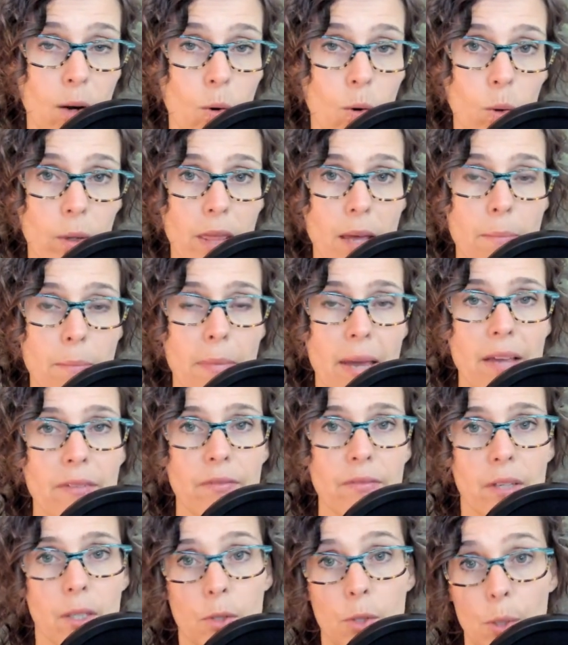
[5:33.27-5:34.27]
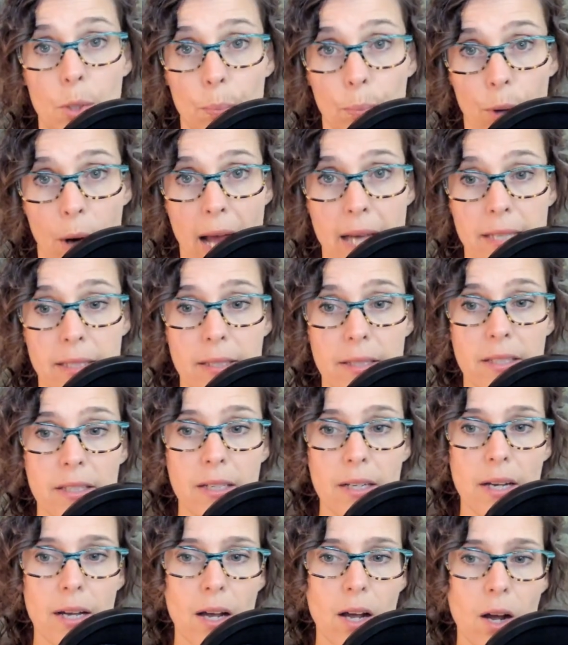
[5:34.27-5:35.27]
or they may feel depressed
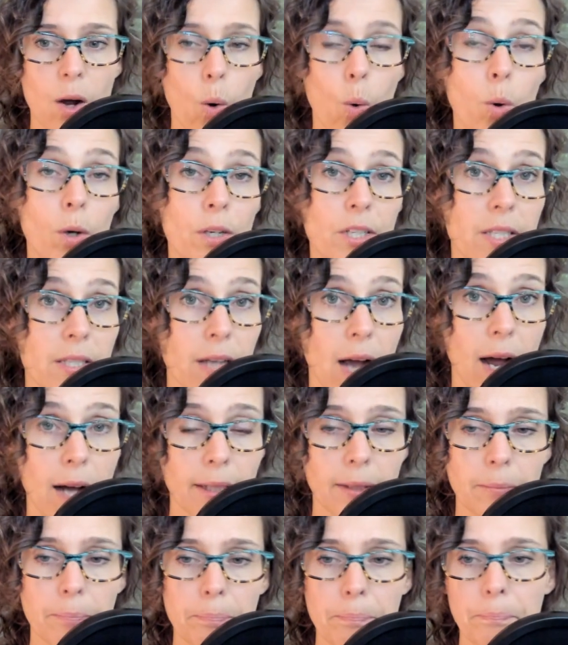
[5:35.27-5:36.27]
or stuck.